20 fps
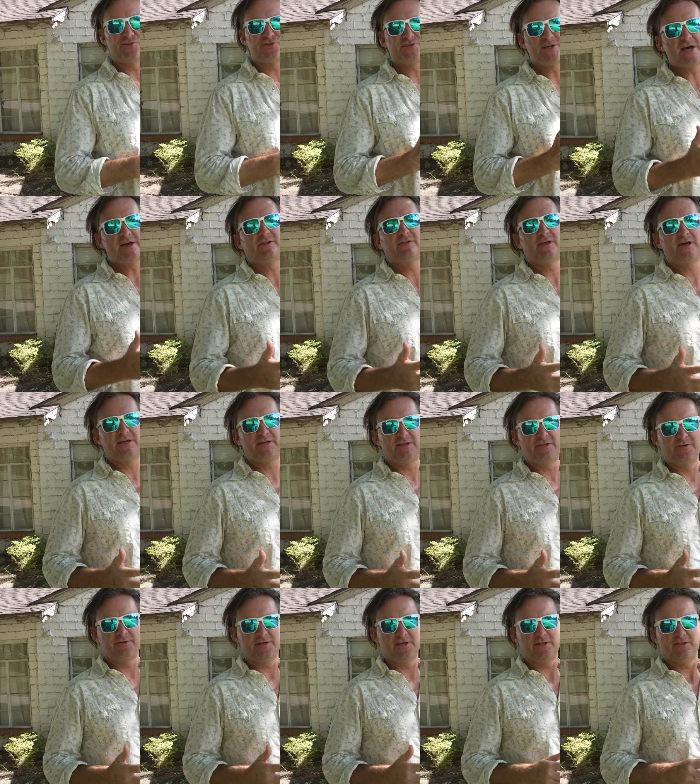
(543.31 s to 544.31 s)
satellite
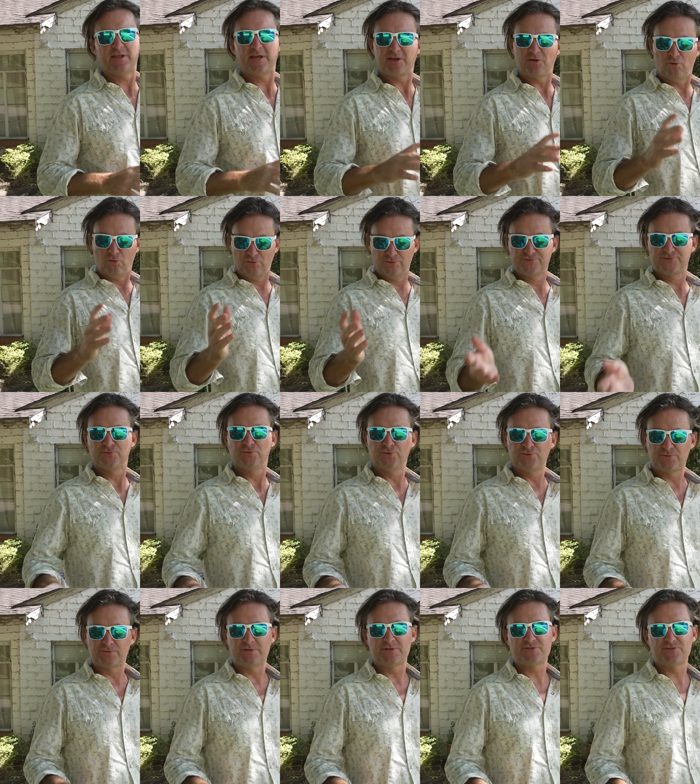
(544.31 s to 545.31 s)
internet, like old school
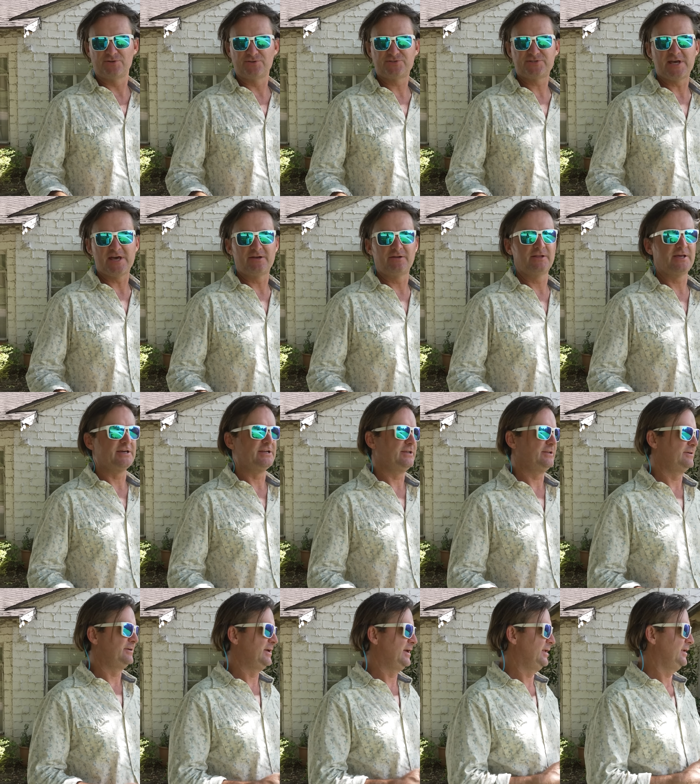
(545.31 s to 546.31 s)
traditional satellite
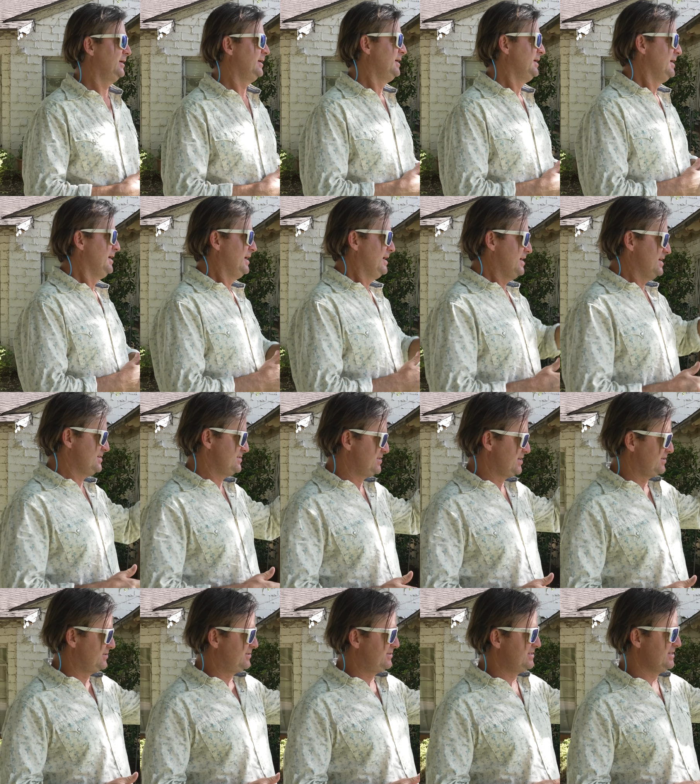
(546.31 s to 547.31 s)
internet, is
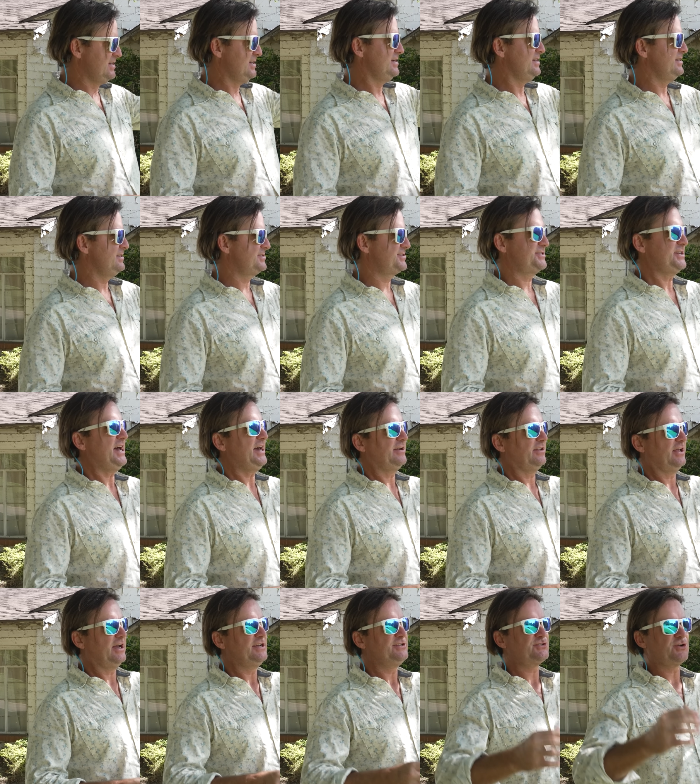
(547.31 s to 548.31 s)
that these
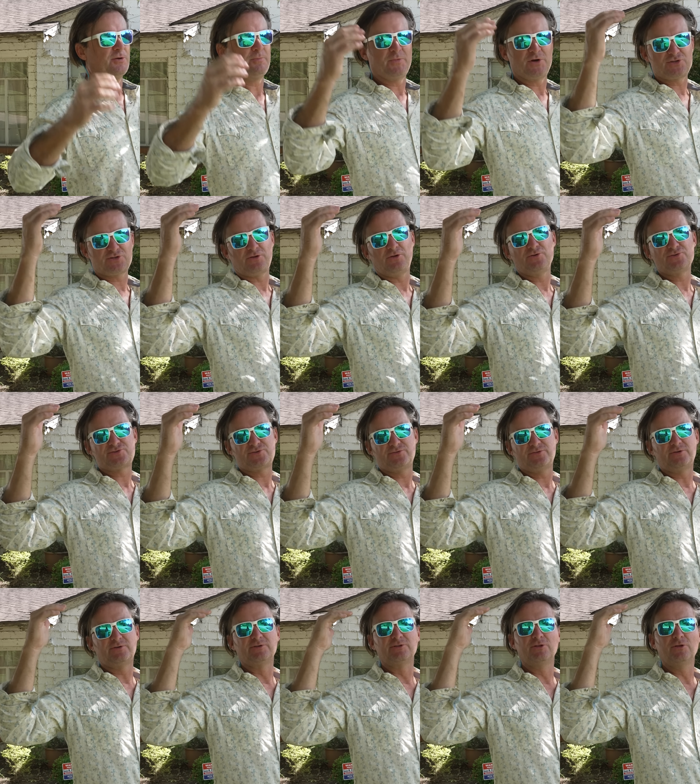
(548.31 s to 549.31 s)
satellites are much closer.
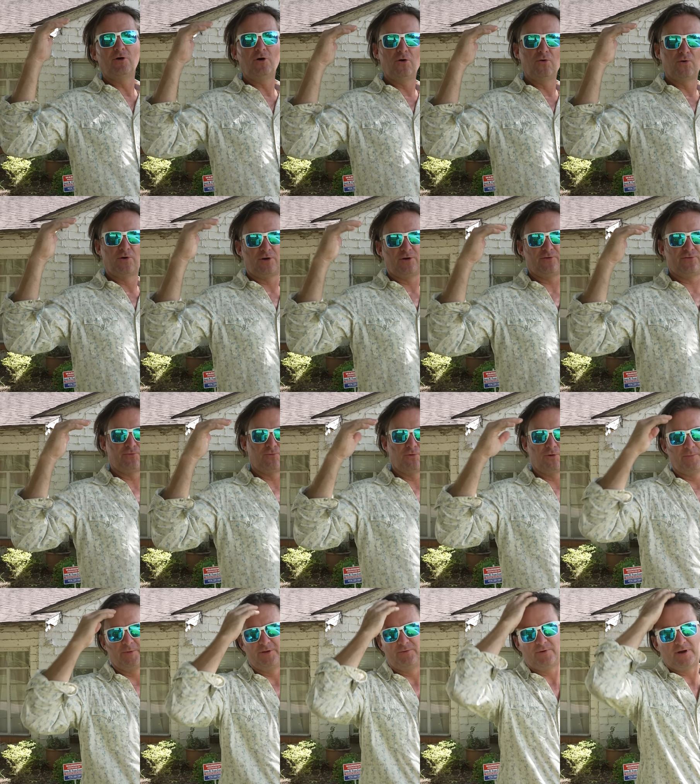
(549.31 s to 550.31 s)
They're in low Earth
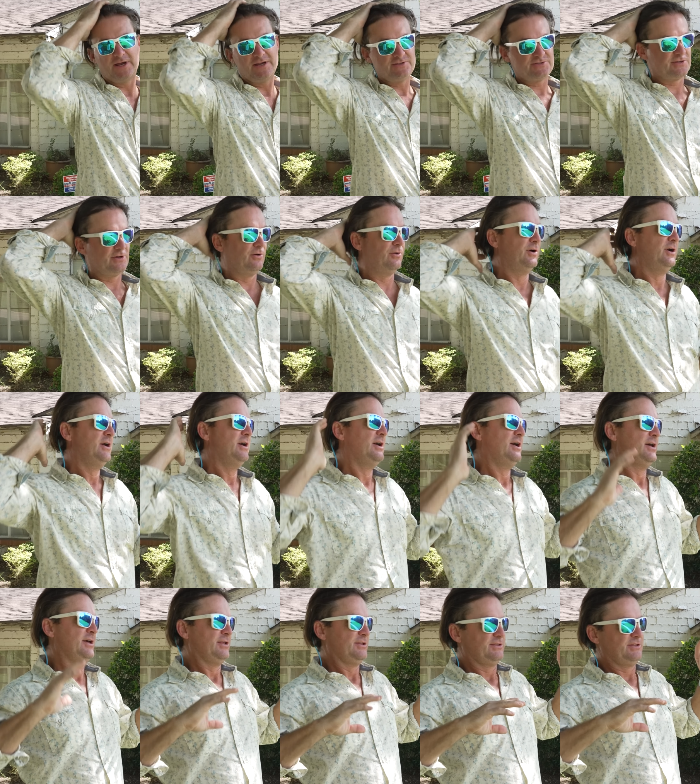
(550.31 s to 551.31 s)
orbit, right? So
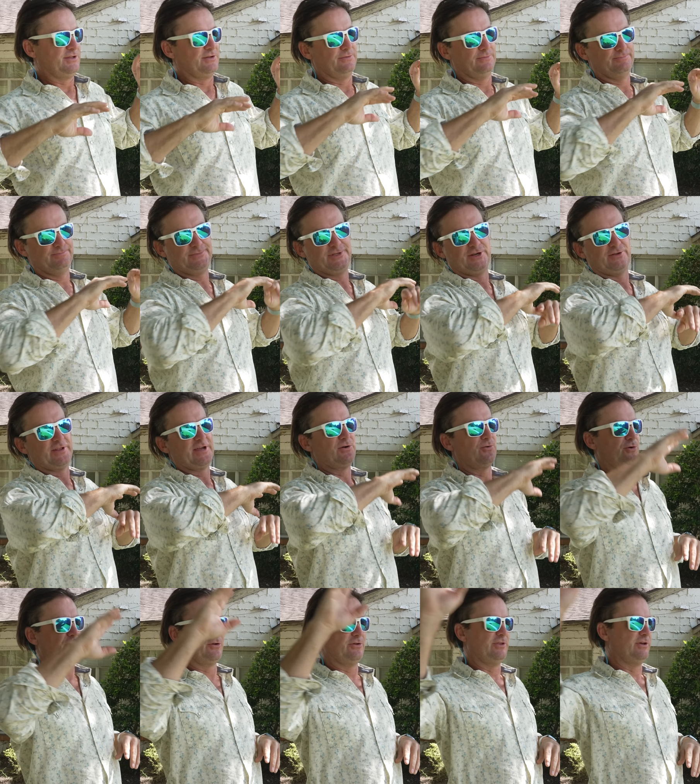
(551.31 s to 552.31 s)
they
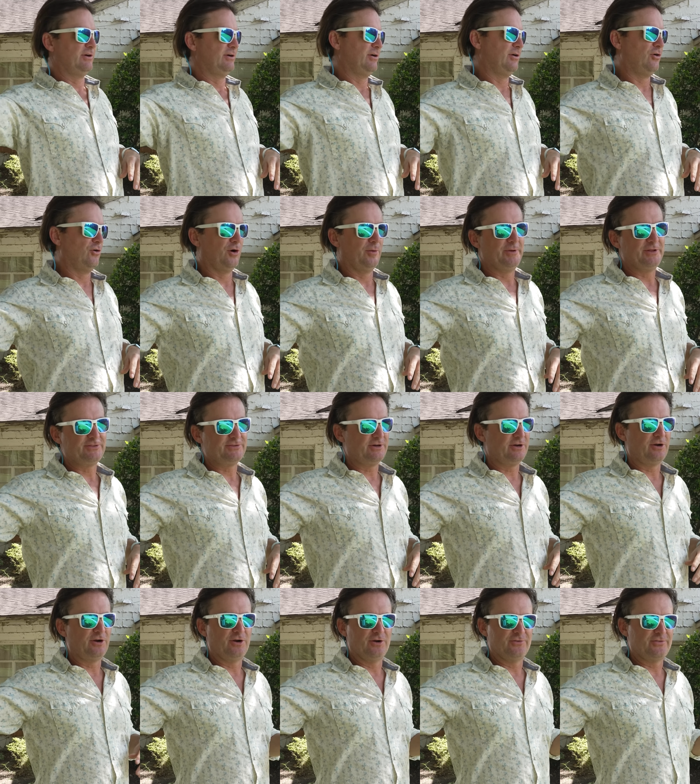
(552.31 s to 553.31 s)
orbit the
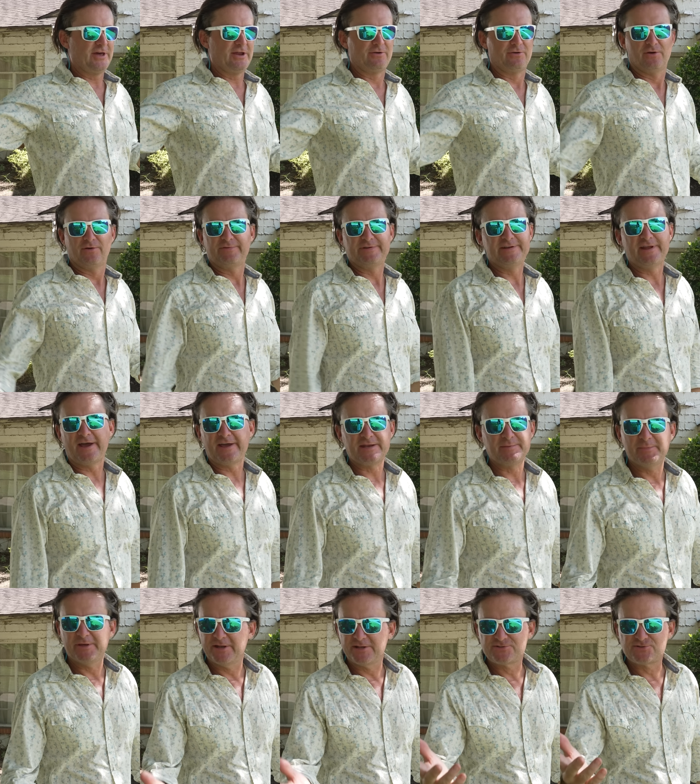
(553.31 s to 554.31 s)
Earth, I don't know, every 90
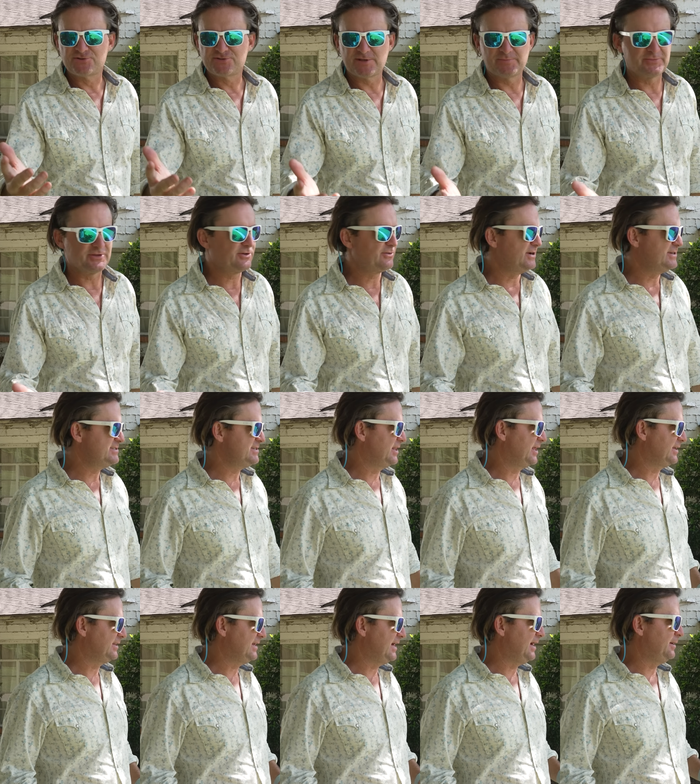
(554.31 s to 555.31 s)
minutes or something crazy
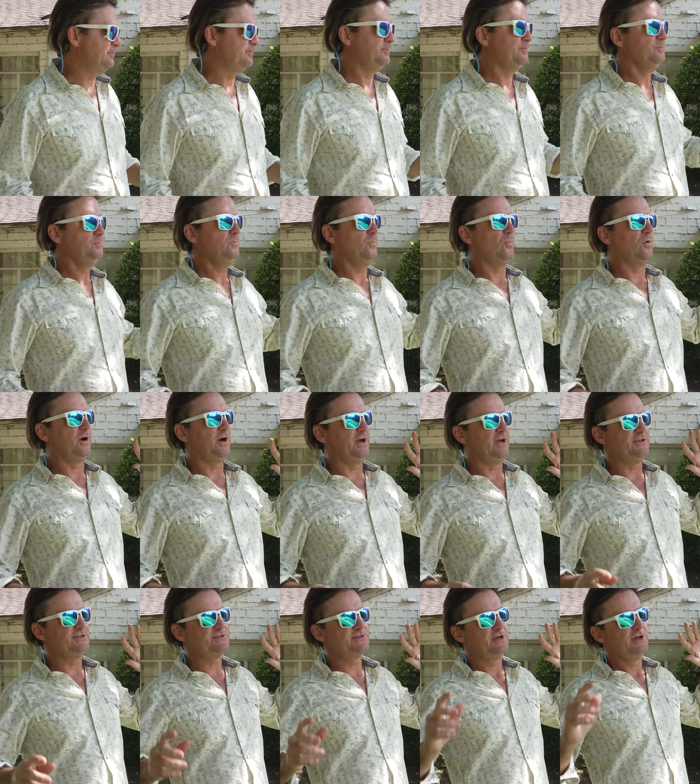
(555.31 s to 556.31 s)
like that.
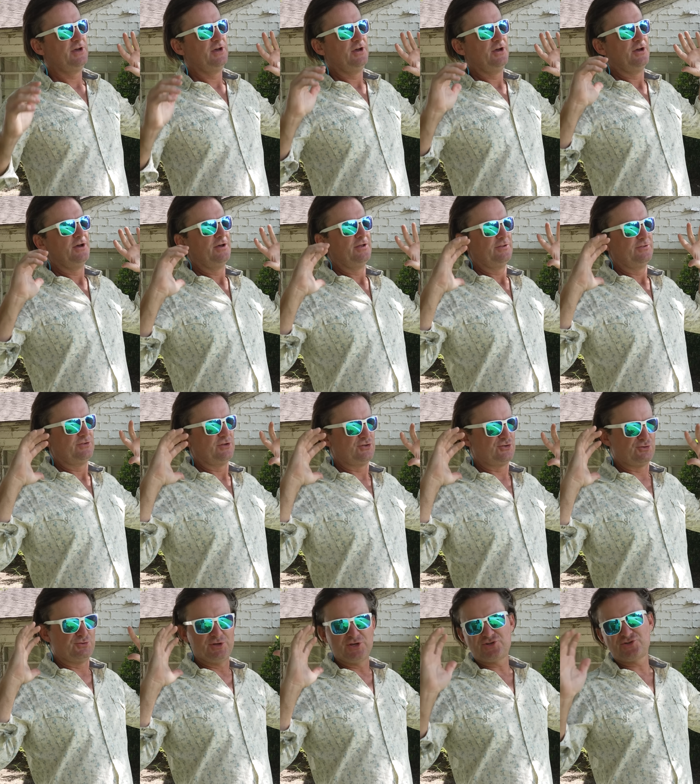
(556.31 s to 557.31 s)
Whereas the
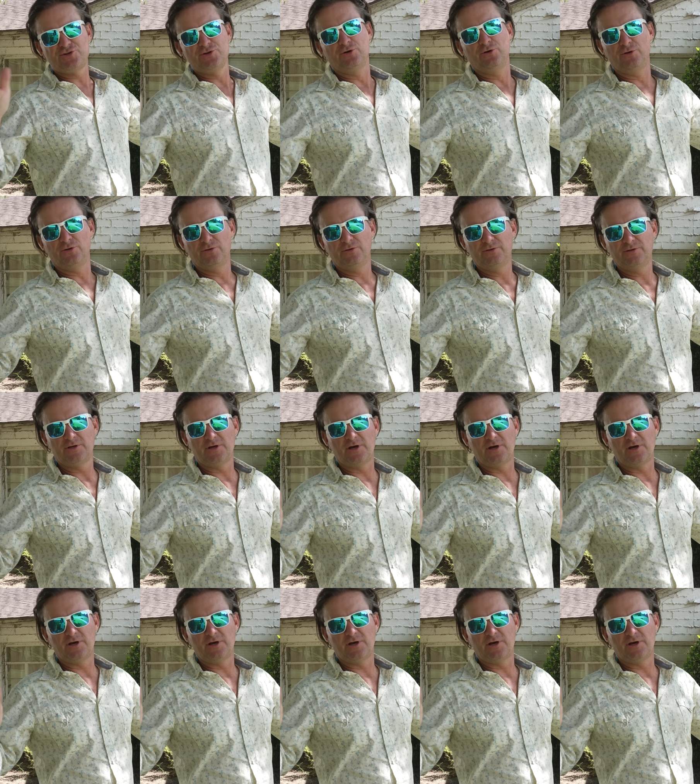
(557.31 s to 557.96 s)
traditional